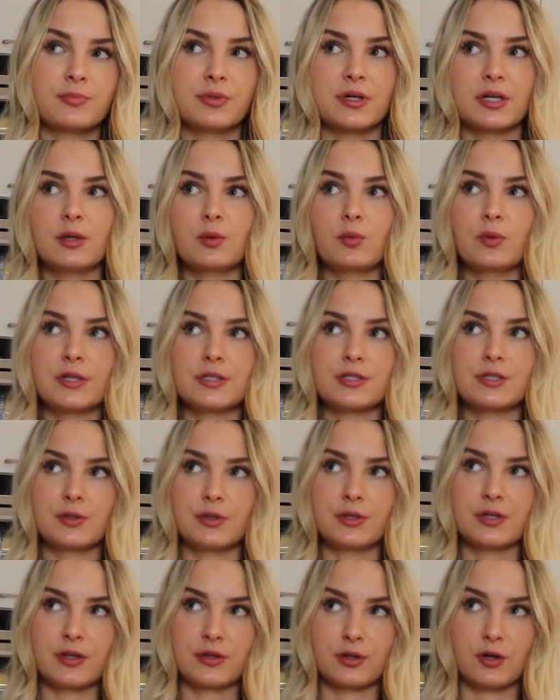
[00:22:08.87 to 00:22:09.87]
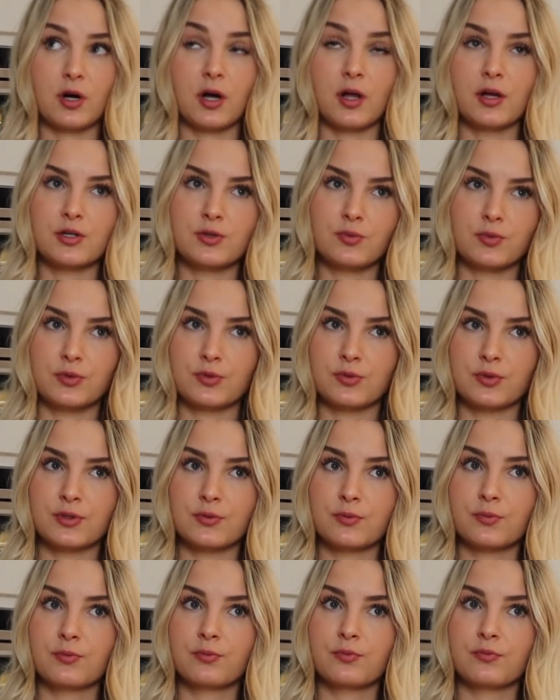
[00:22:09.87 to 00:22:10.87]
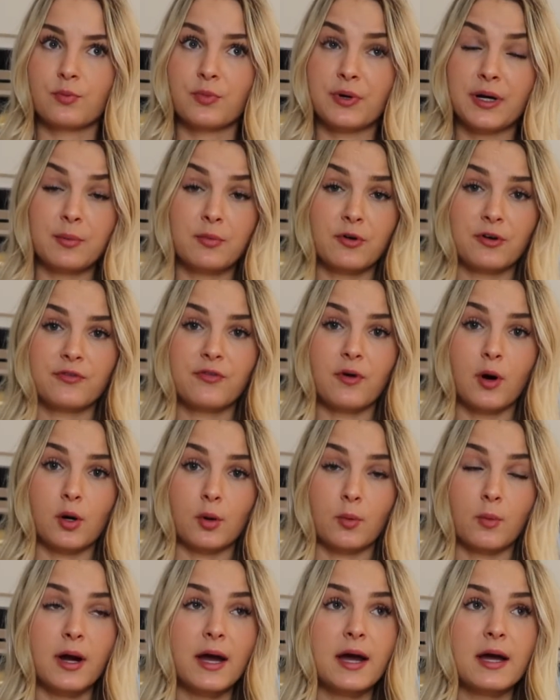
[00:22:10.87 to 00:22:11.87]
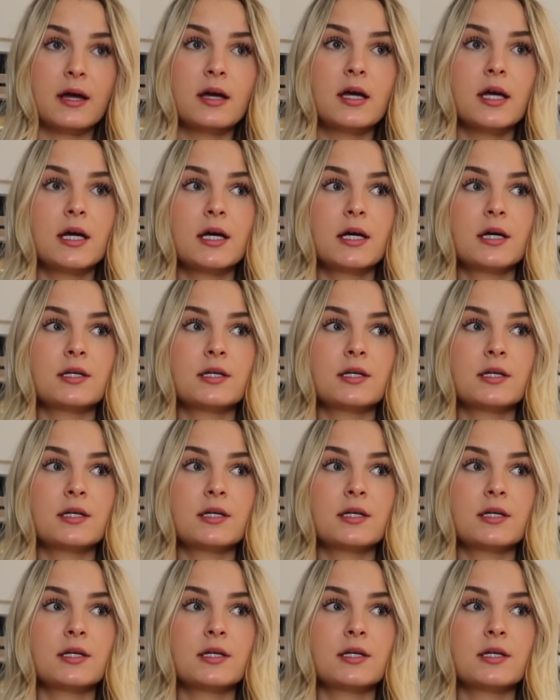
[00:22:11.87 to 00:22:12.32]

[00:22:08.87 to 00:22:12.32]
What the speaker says: but he went to another college which was way more far away.